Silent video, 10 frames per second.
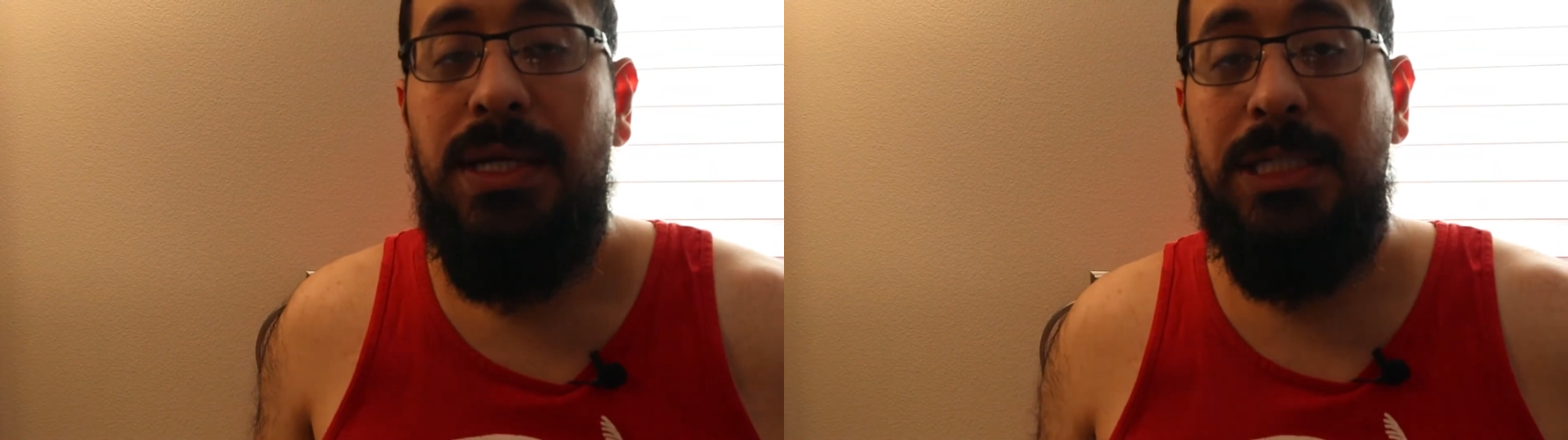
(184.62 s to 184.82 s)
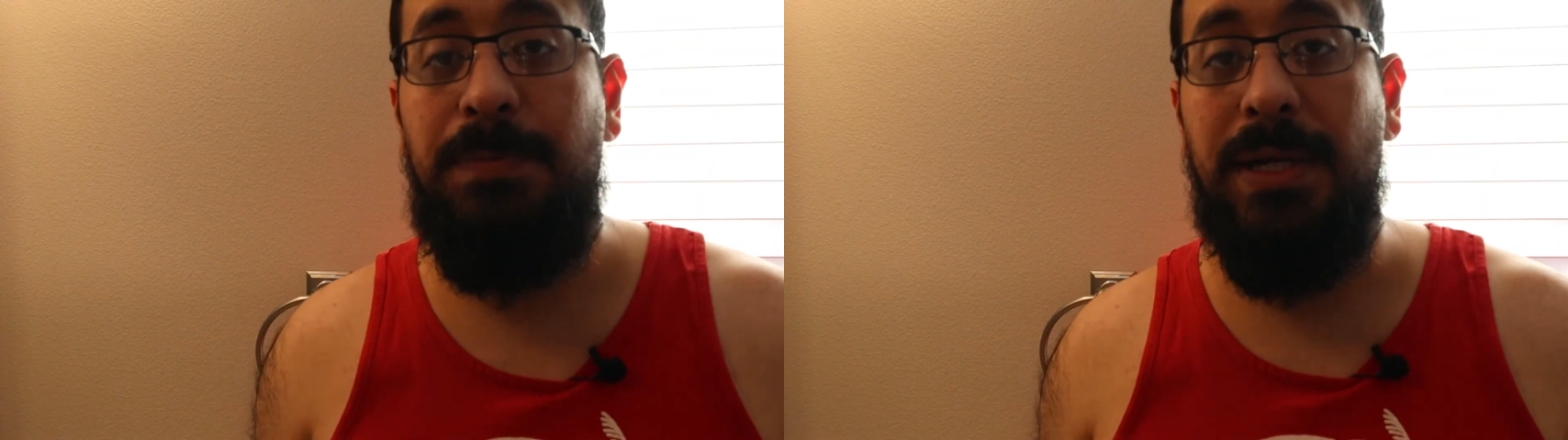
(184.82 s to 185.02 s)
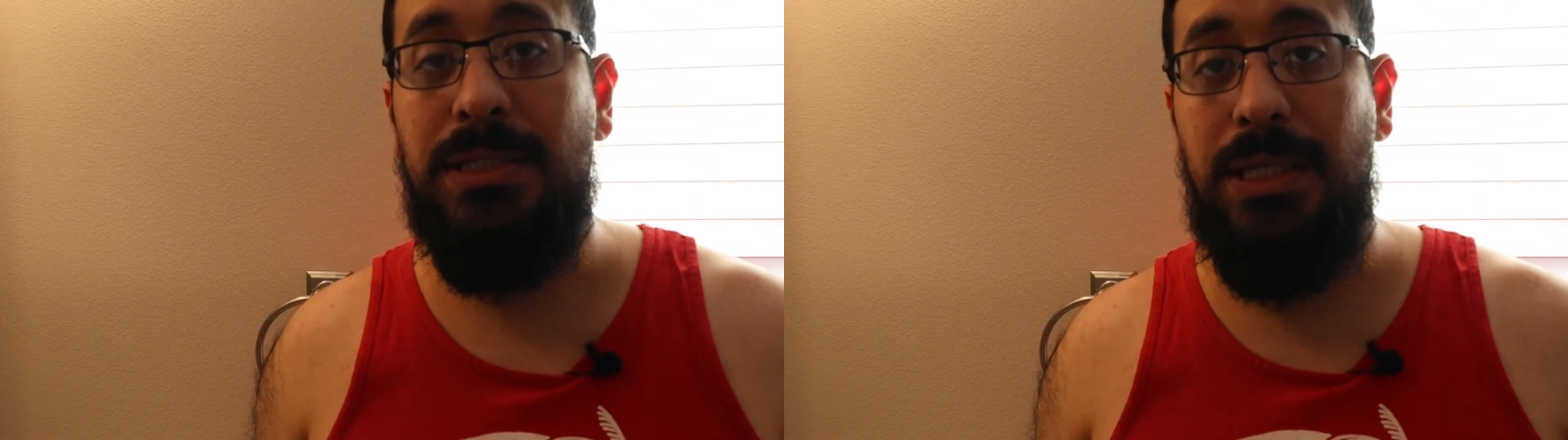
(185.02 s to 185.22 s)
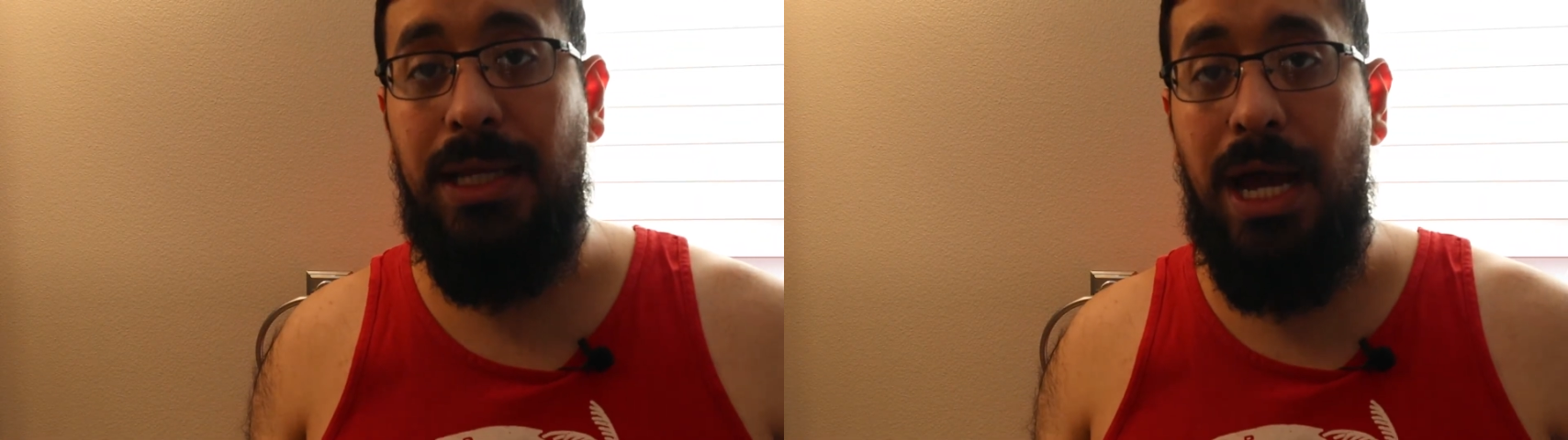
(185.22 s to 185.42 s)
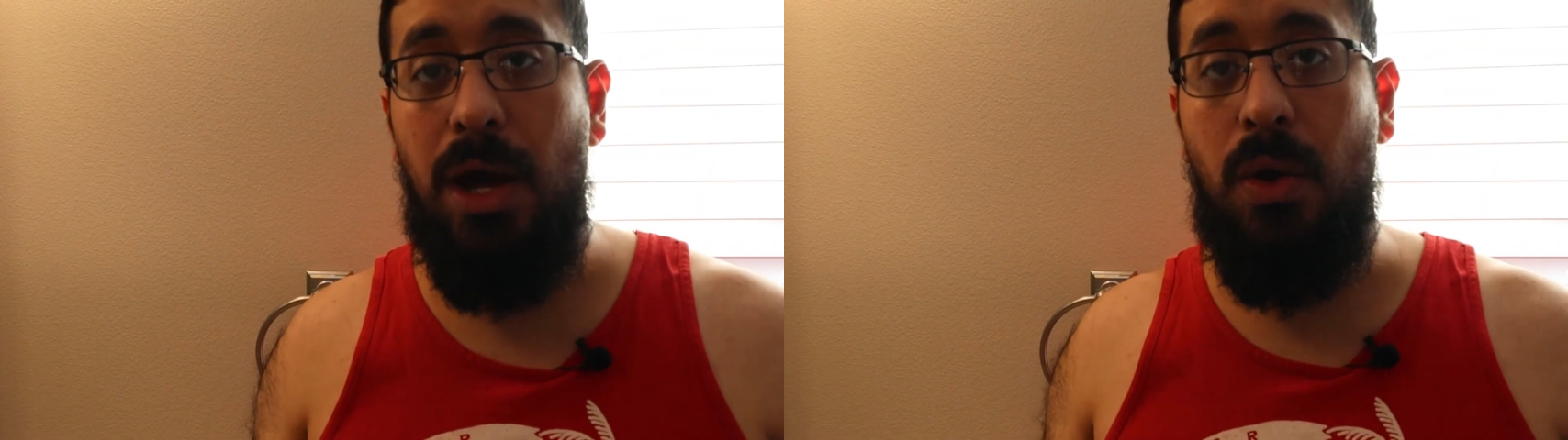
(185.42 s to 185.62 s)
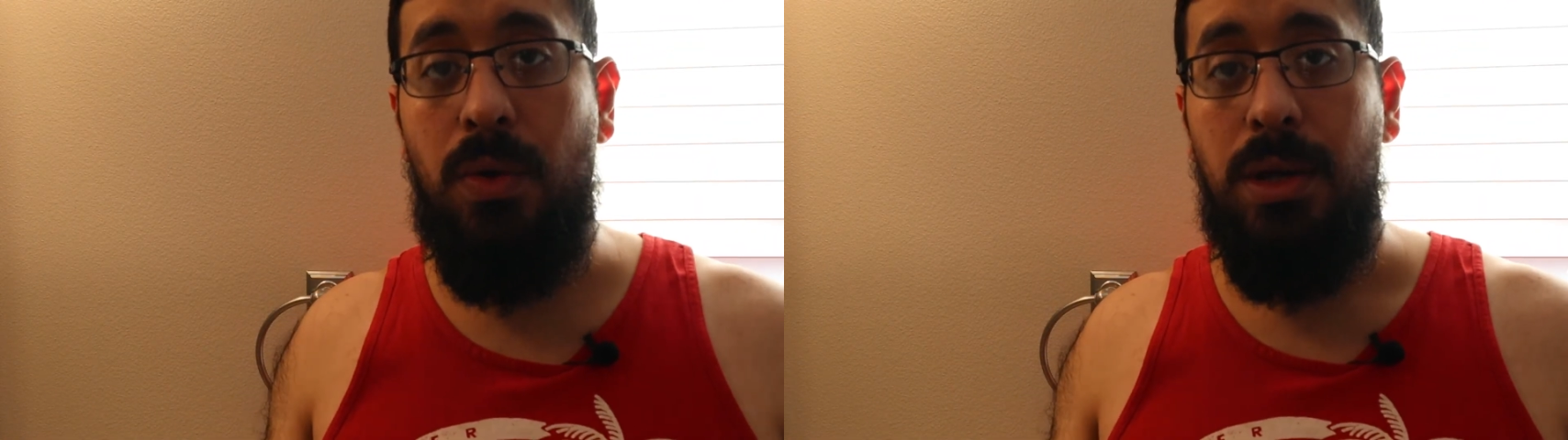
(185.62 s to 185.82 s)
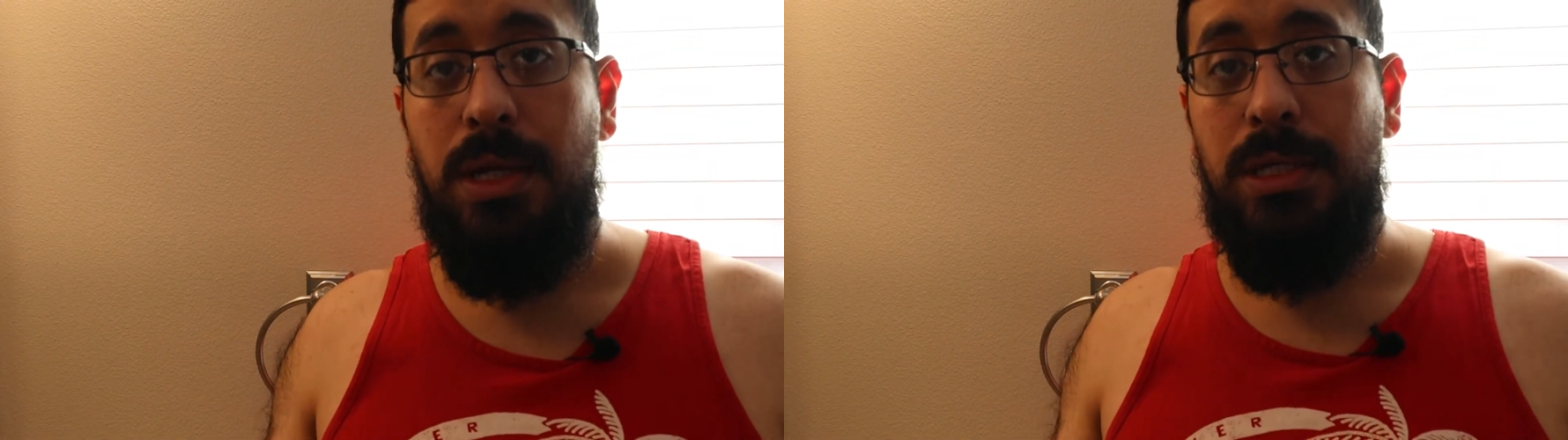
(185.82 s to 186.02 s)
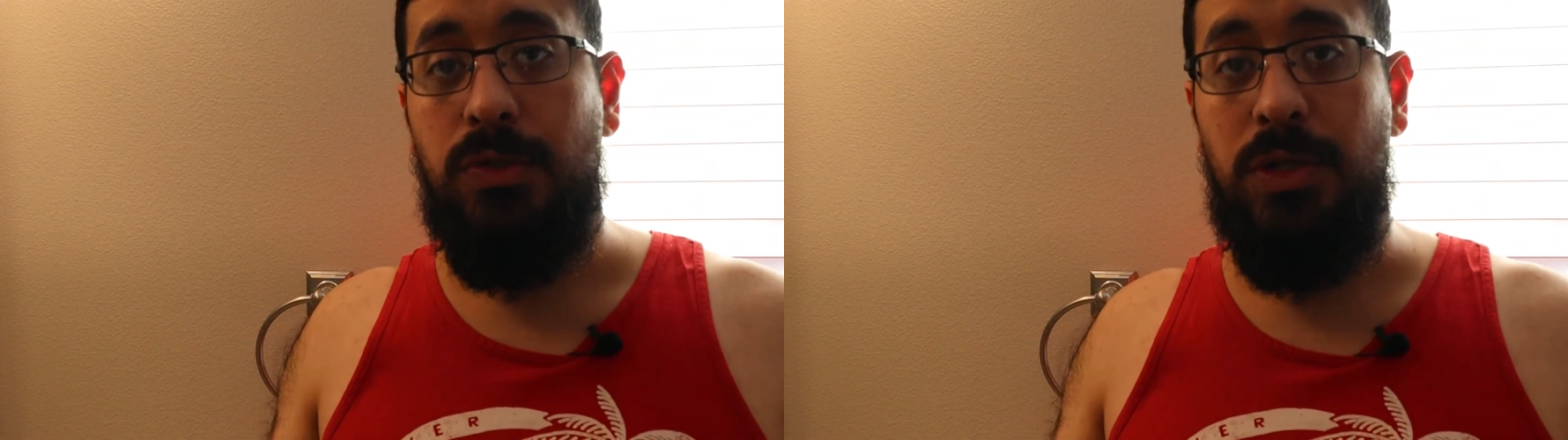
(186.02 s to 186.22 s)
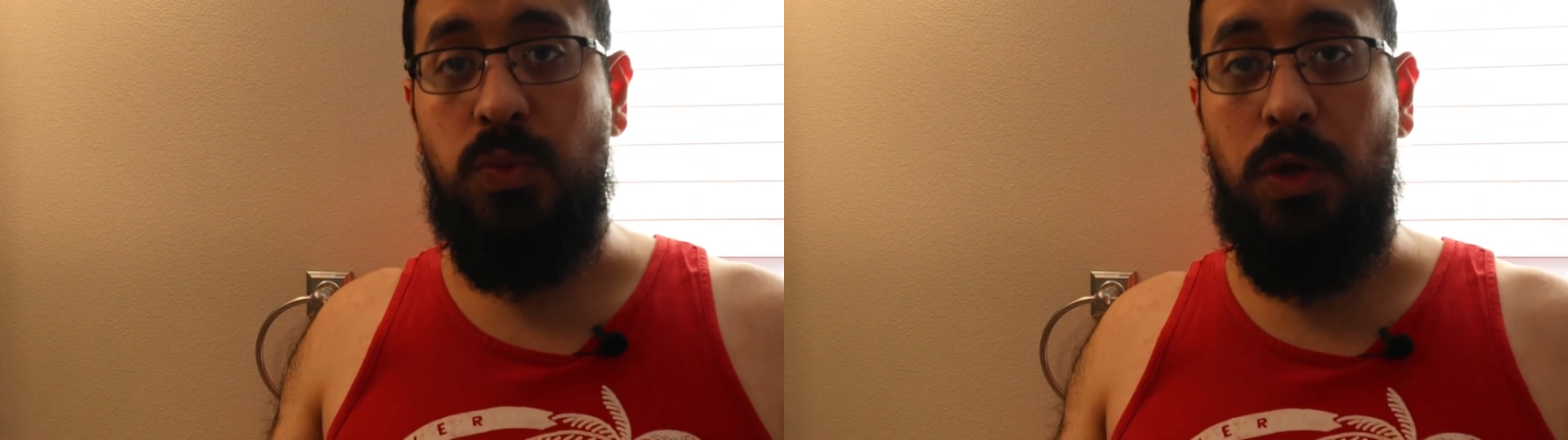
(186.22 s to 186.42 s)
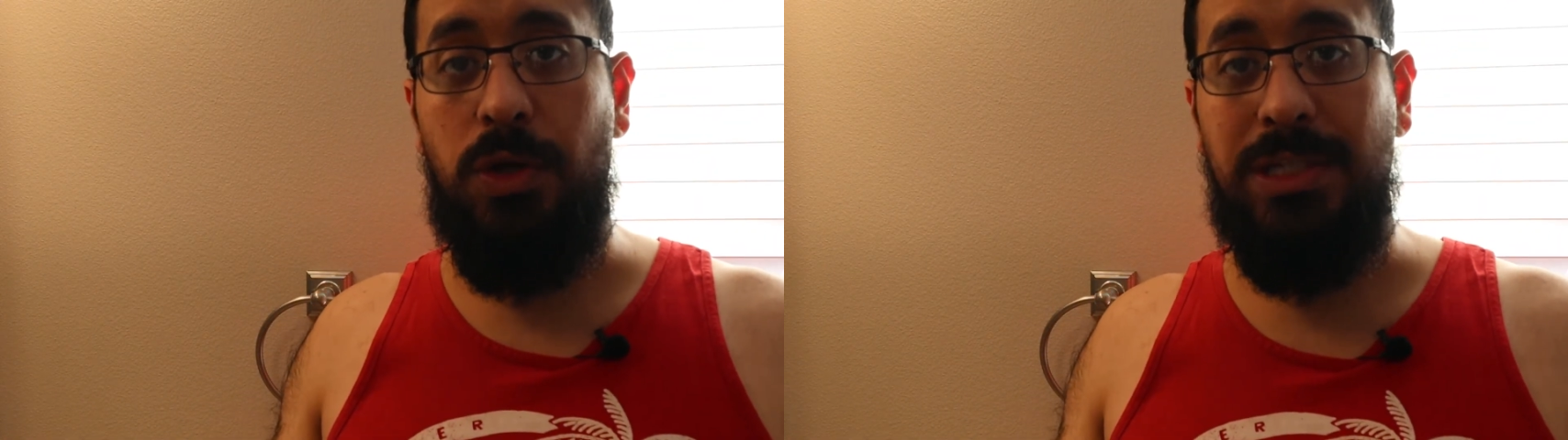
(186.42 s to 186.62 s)
Especially now, so it's
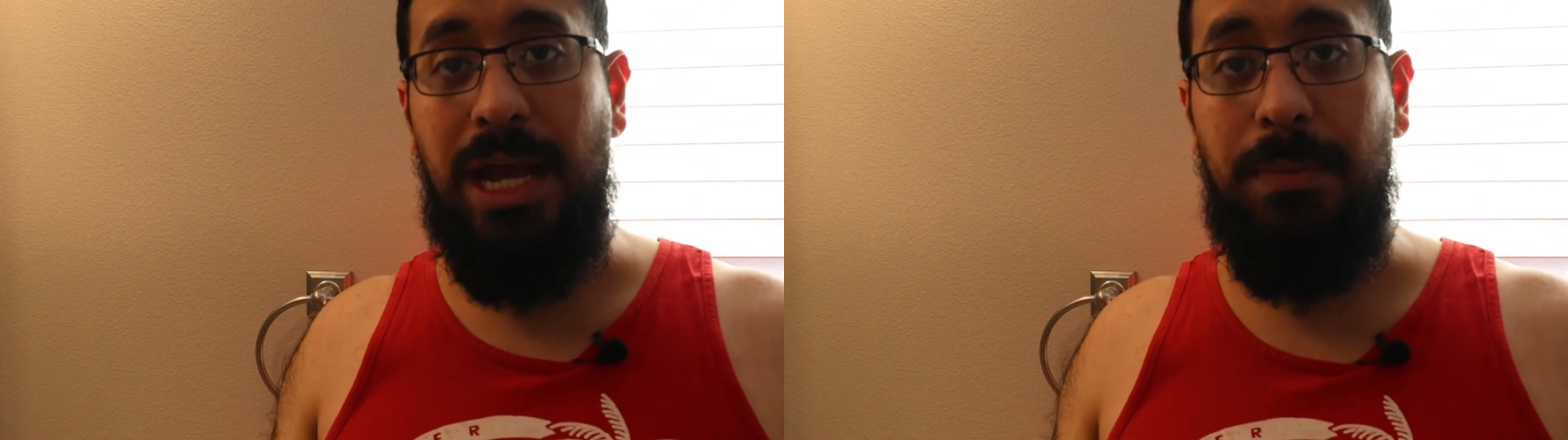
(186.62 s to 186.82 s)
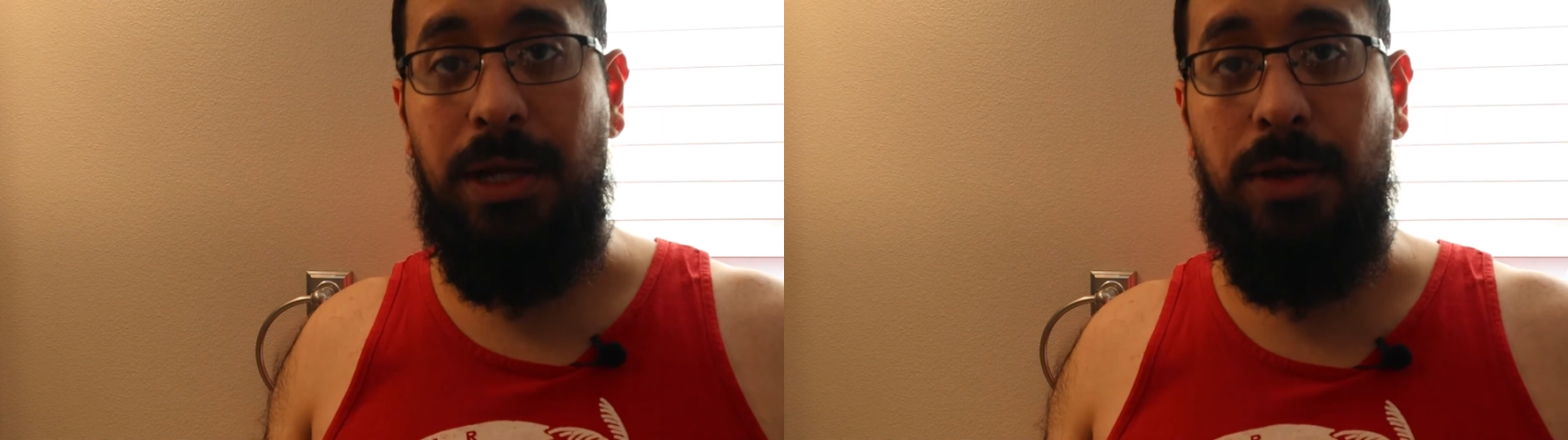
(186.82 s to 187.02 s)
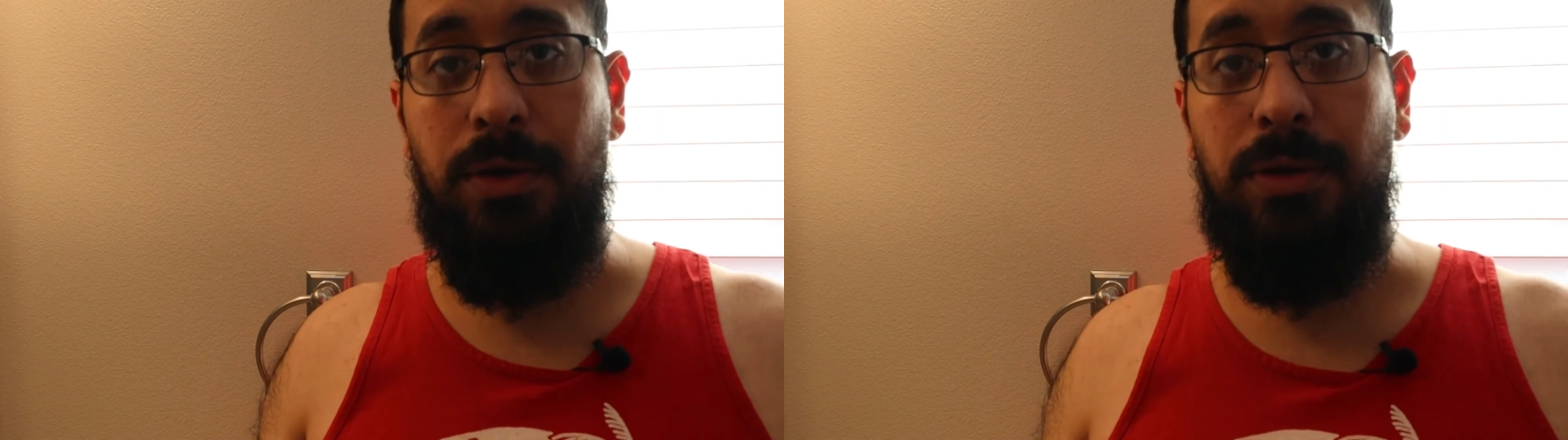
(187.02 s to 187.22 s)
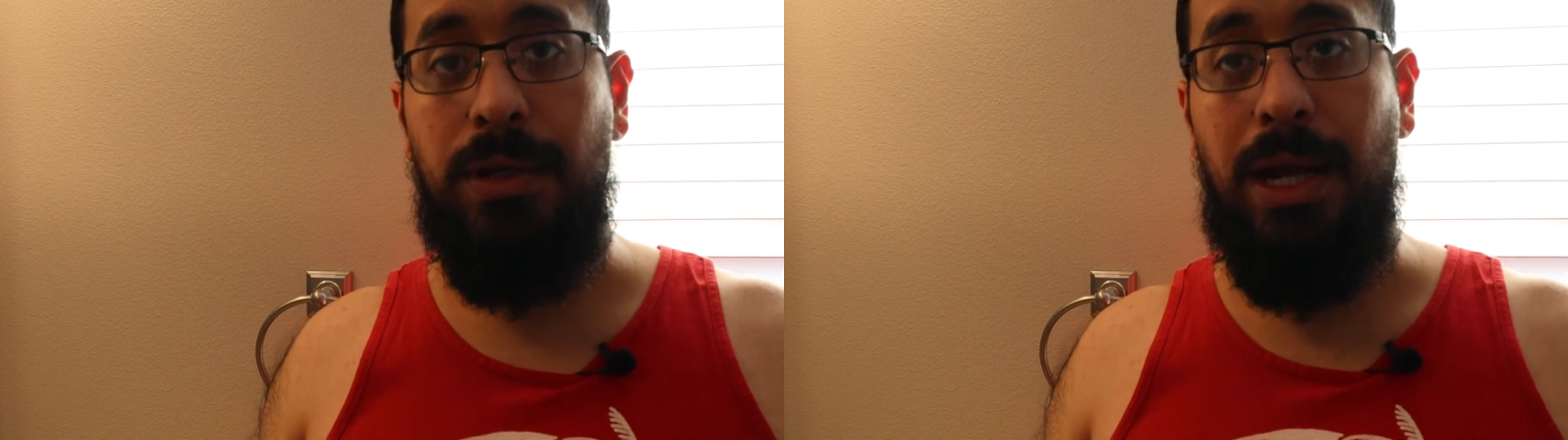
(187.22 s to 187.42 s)
wintertime here.